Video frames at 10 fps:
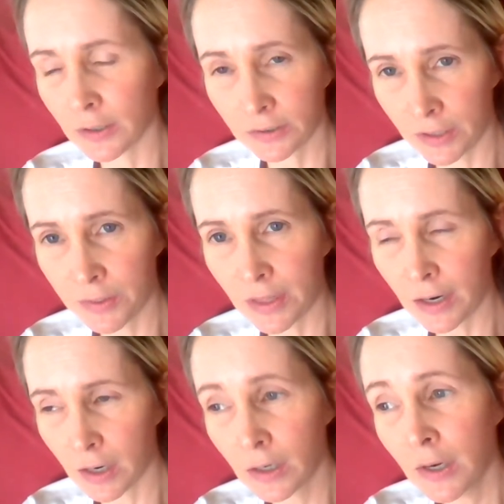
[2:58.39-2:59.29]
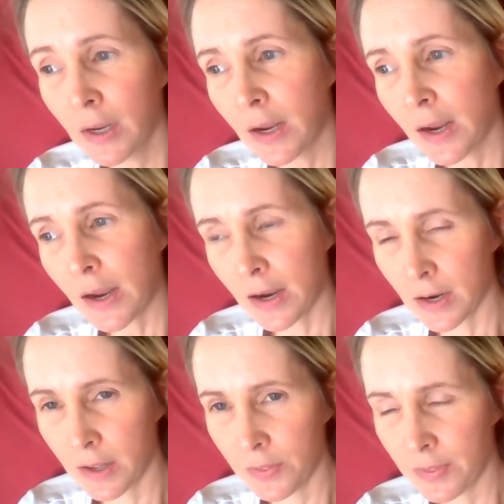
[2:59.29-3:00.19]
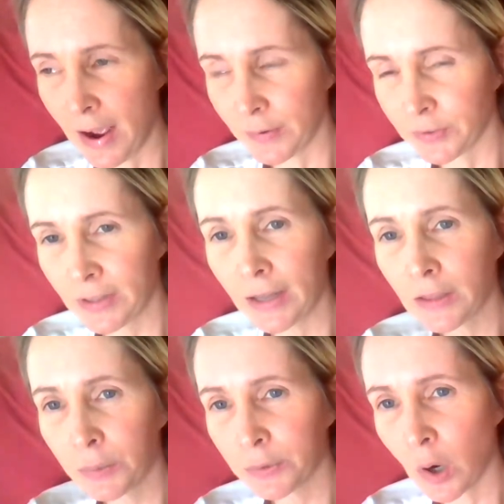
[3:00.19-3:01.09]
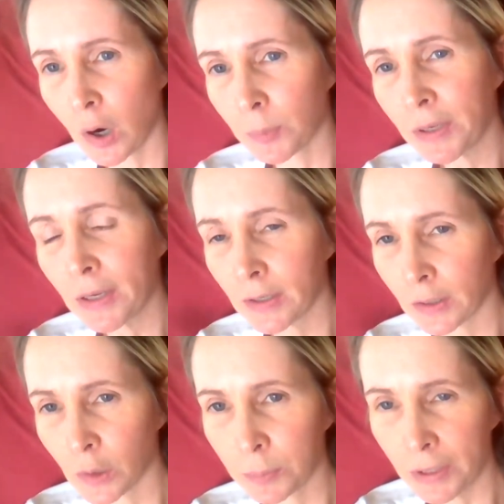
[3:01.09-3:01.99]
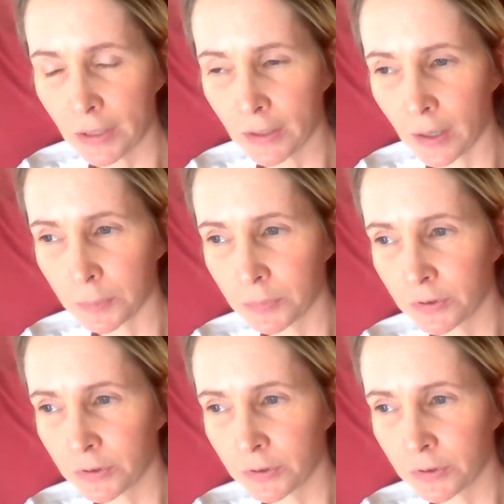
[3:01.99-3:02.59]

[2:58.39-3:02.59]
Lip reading: sent there, and after that they would call me and I'd go pick it up.